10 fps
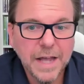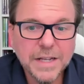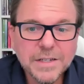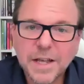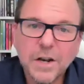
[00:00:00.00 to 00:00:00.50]

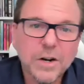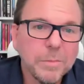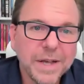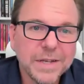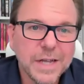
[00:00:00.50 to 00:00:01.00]
And he said on
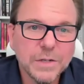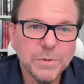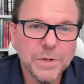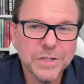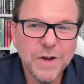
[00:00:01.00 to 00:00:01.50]
our best
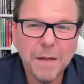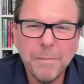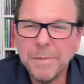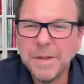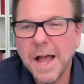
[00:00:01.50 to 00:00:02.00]
days, we can track
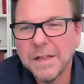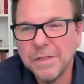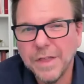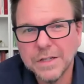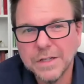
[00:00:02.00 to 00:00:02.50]
maybe
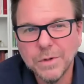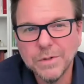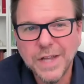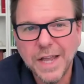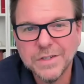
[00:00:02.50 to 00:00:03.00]
9 things.
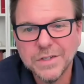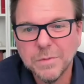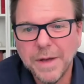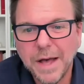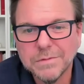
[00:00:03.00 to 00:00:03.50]
Most days
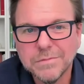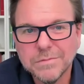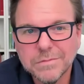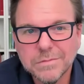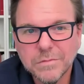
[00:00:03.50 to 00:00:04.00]
it's about
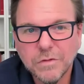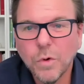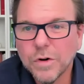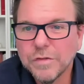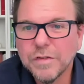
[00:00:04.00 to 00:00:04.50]

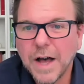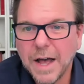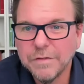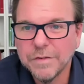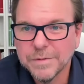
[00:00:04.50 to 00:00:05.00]
4 or
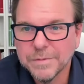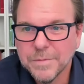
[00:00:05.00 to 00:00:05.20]
5.